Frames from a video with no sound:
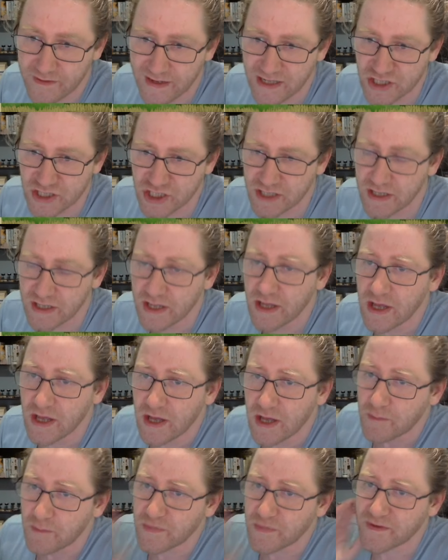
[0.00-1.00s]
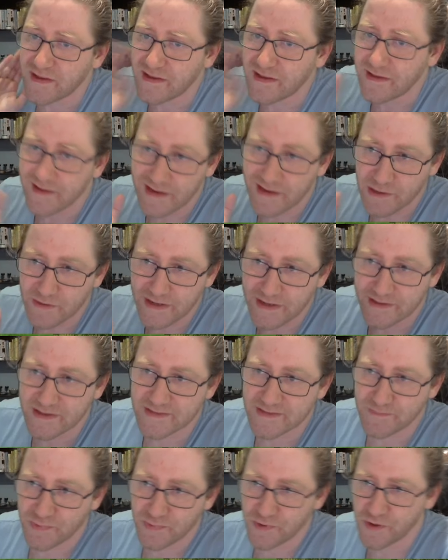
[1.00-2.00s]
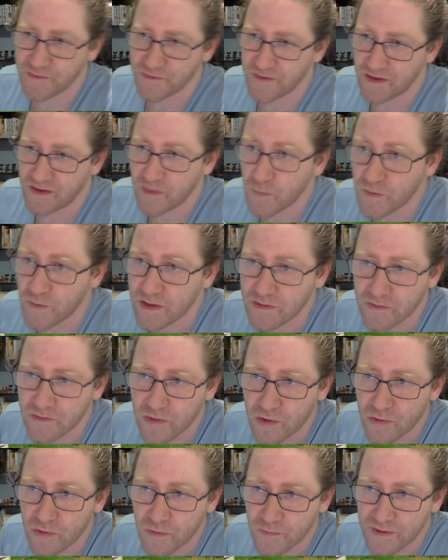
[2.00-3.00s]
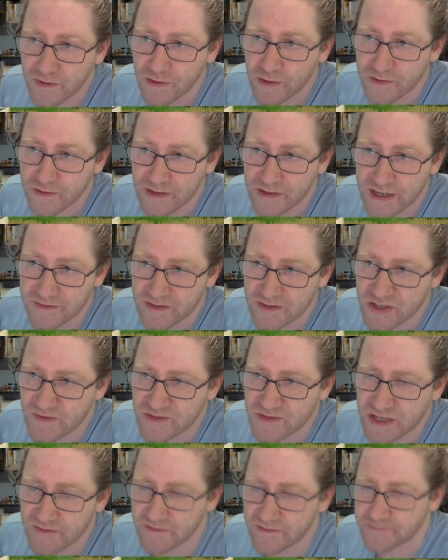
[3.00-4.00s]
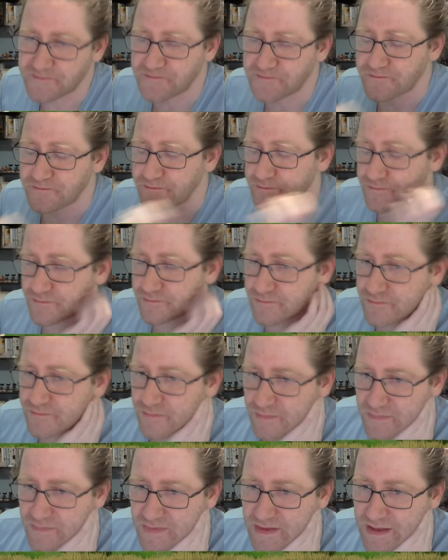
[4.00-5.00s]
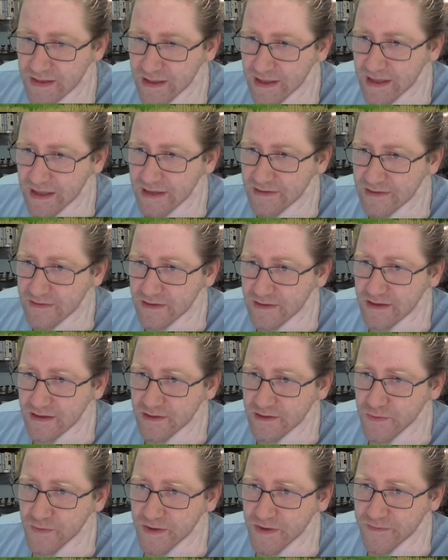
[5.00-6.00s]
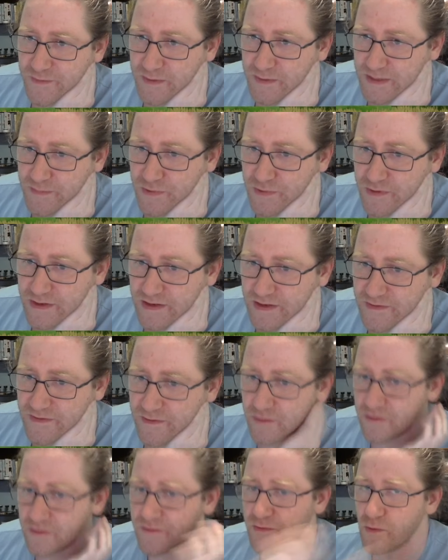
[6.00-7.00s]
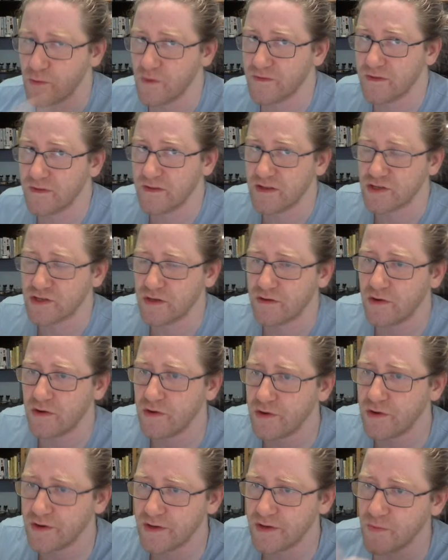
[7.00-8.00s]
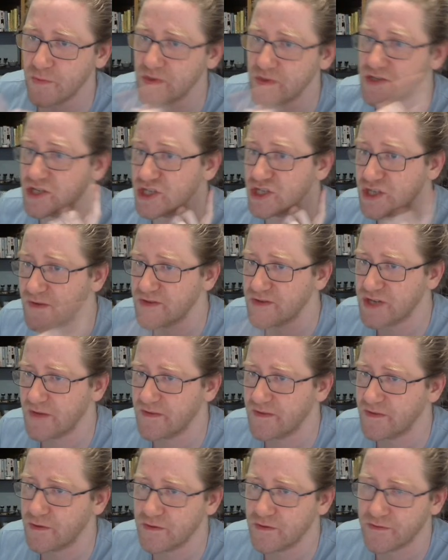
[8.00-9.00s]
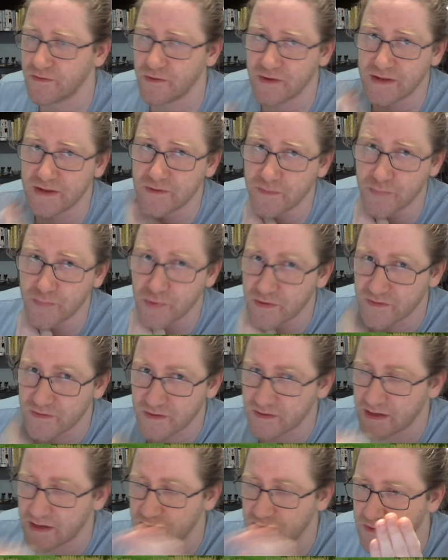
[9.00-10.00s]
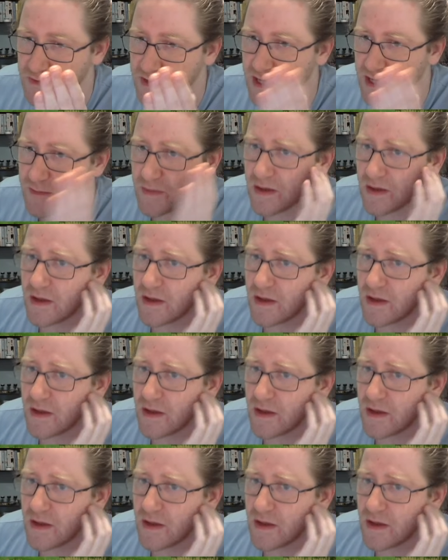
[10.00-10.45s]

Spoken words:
engine, but here it is perfect. We know we're gonna have the Chiffchaff, and the White-footed Dipper is going to draw us an additional card, which the Chiffchaff is going to turn into points at the end of the game.